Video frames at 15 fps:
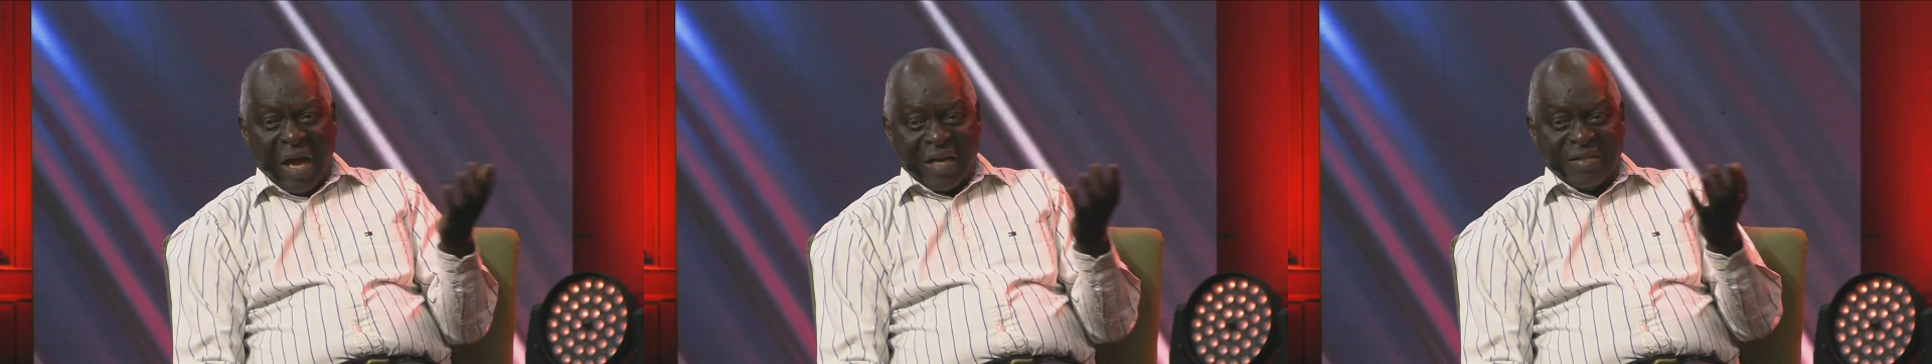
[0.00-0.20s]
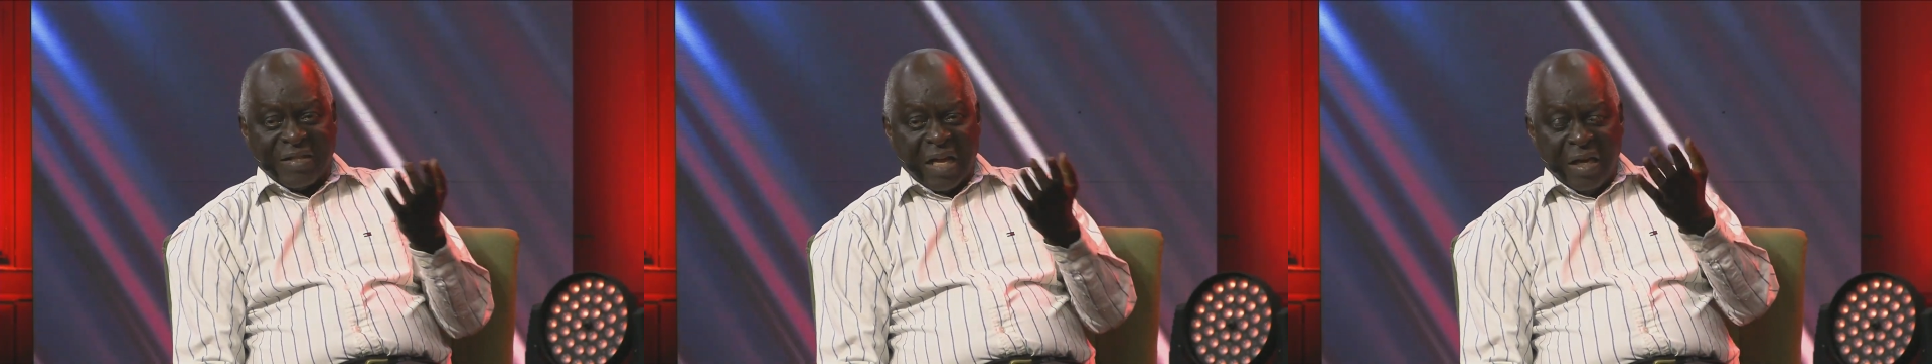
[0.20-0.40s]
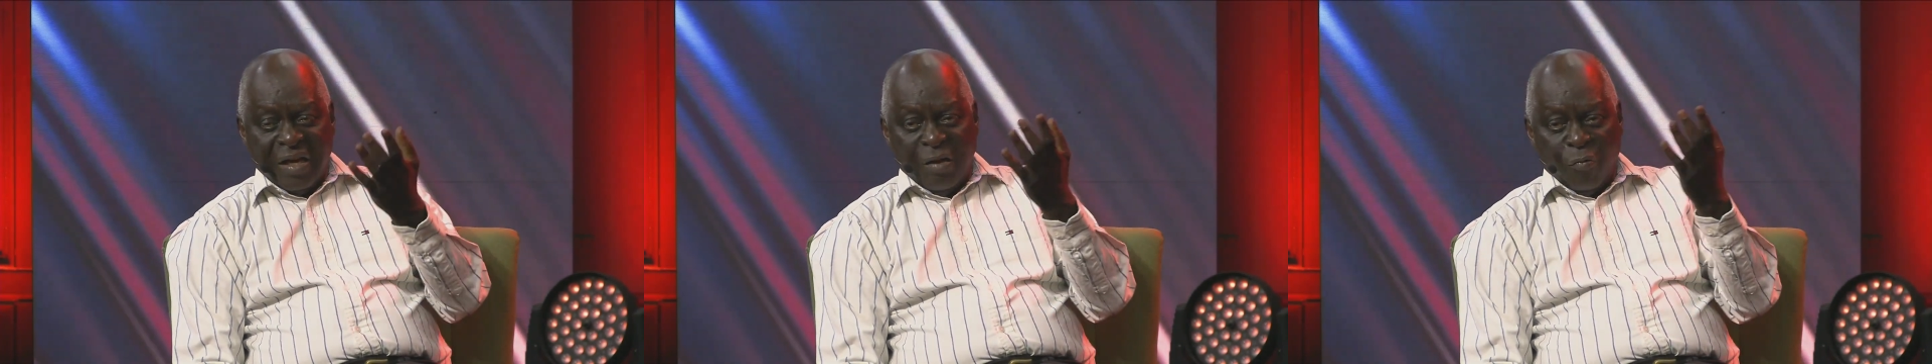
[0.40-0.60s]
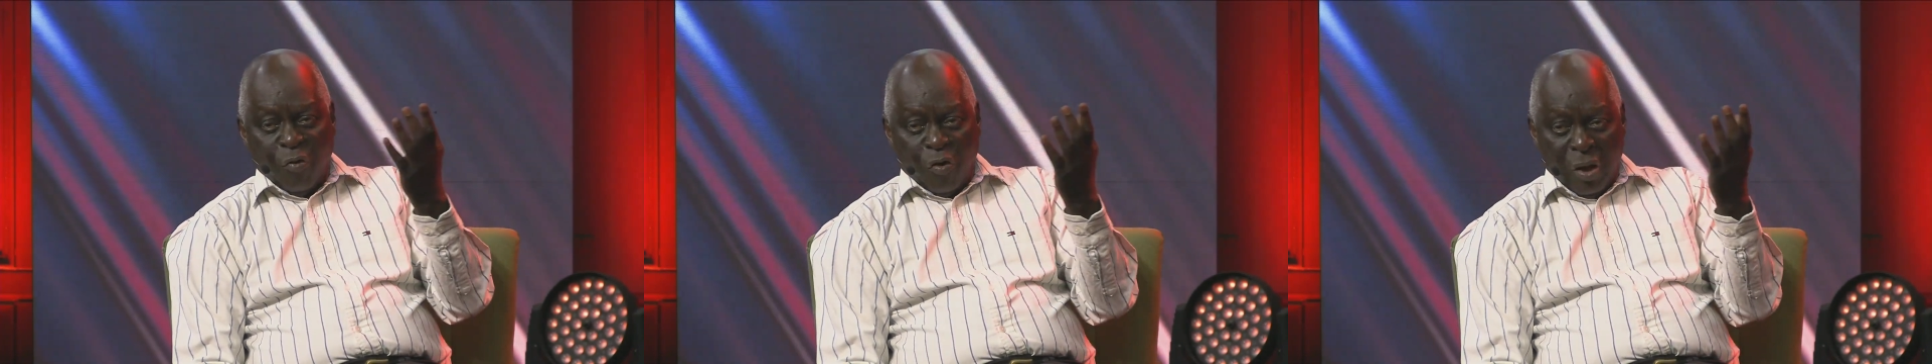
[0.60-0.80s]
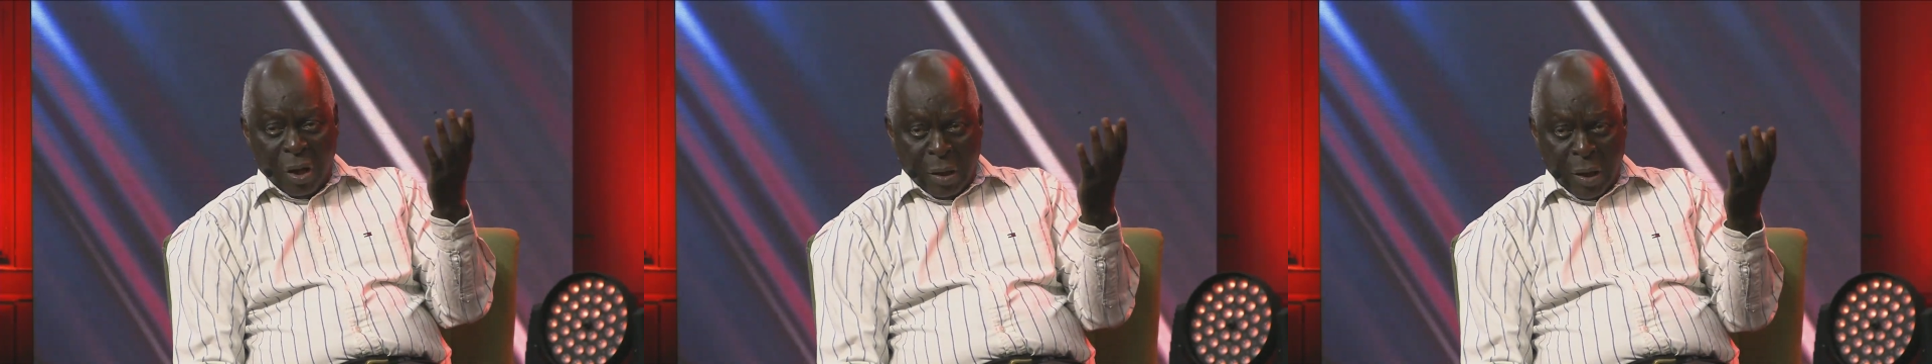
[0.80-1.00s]

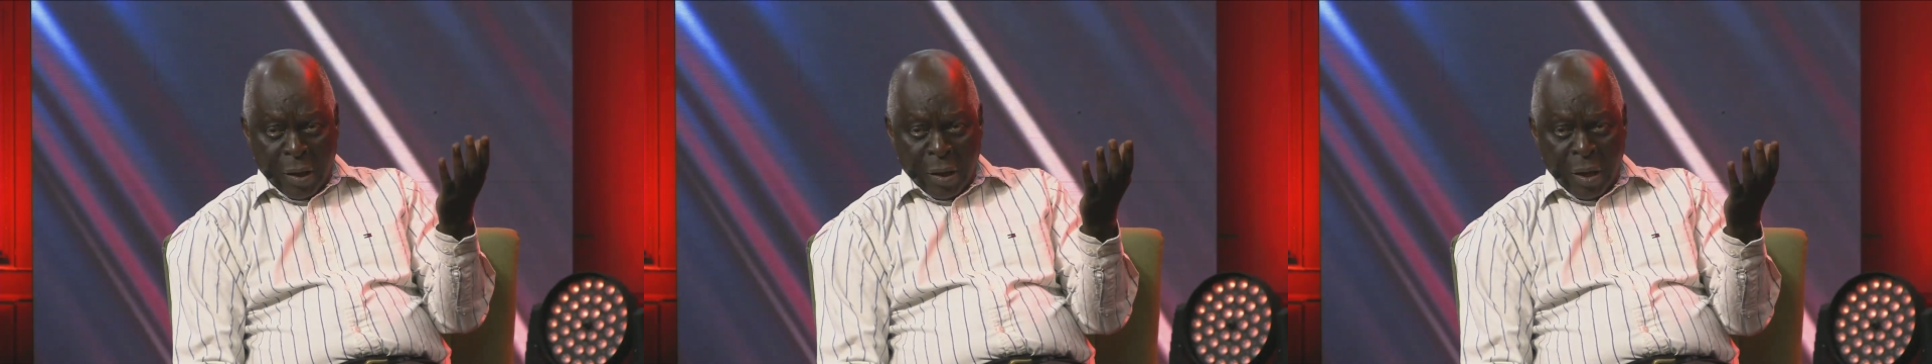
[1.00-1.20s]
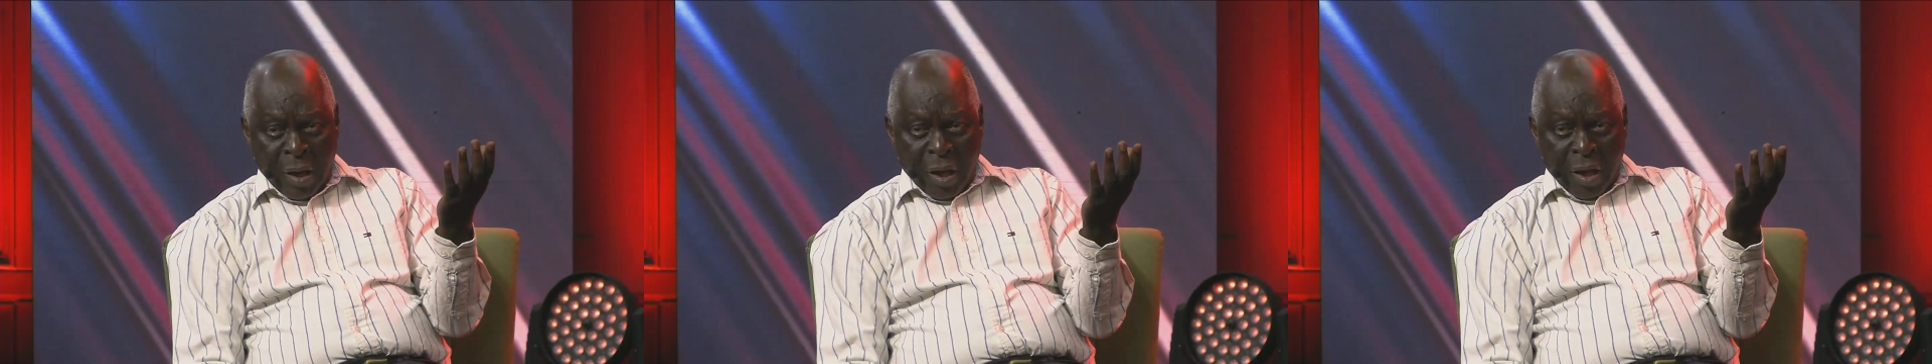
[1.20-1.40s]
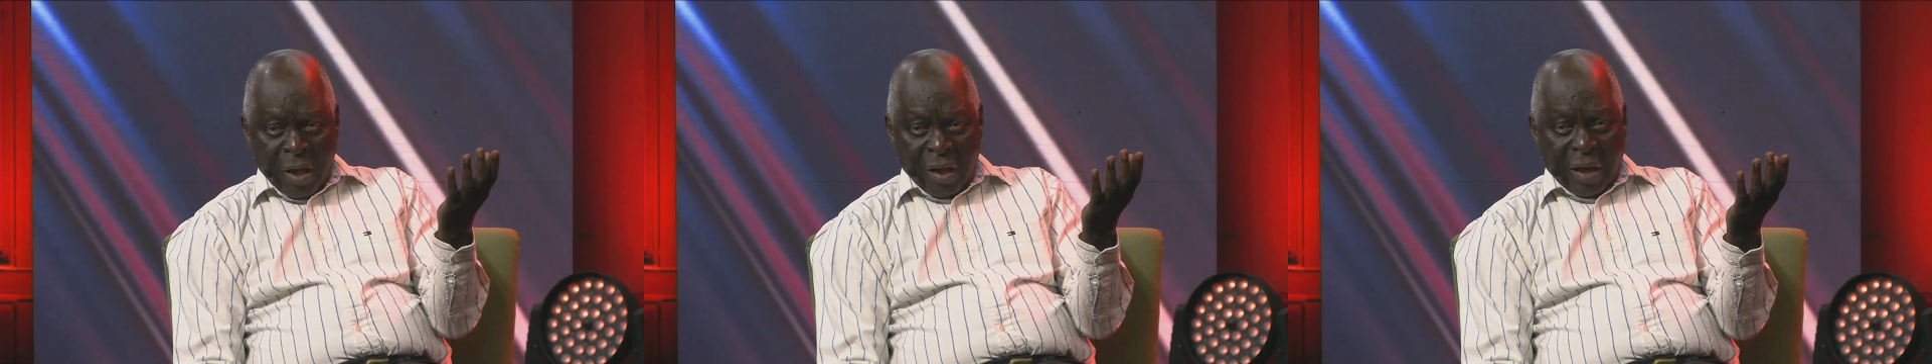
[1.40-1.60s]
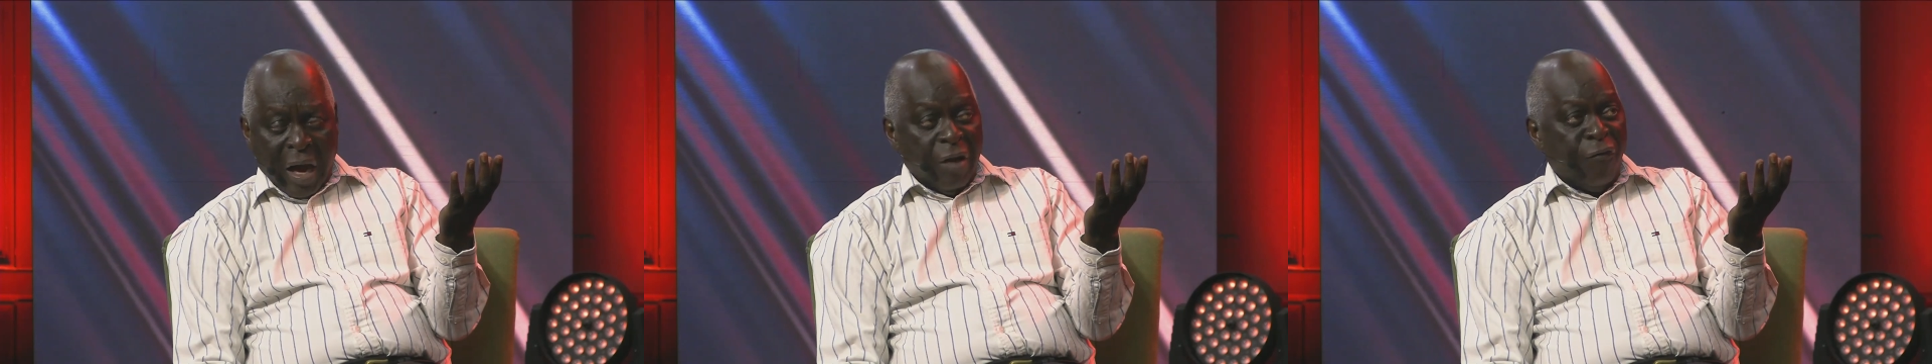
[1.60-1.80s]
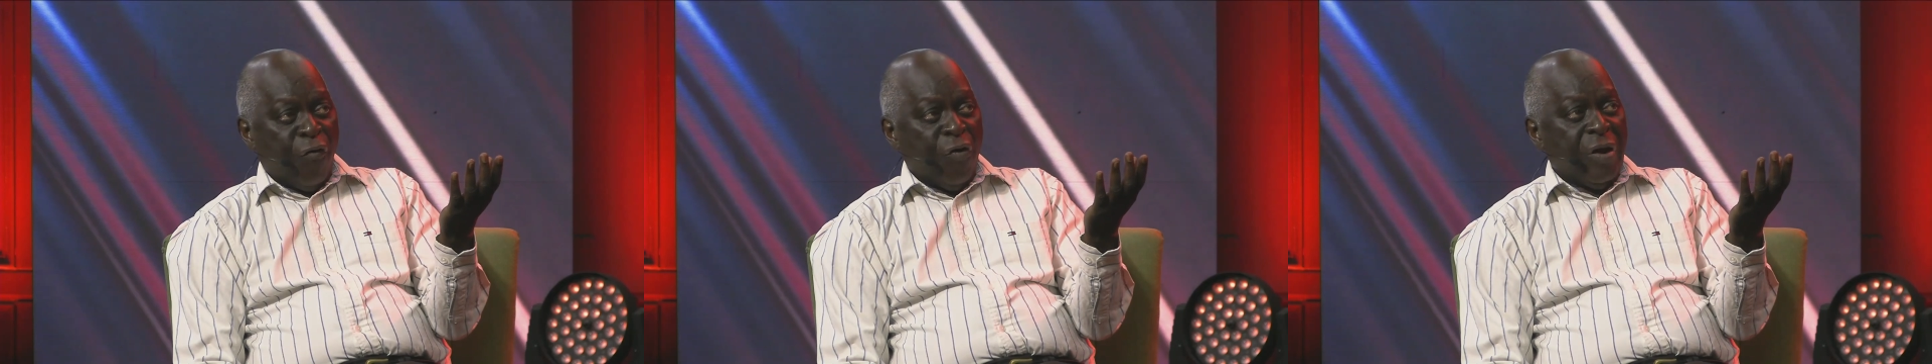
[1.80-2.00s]
in California.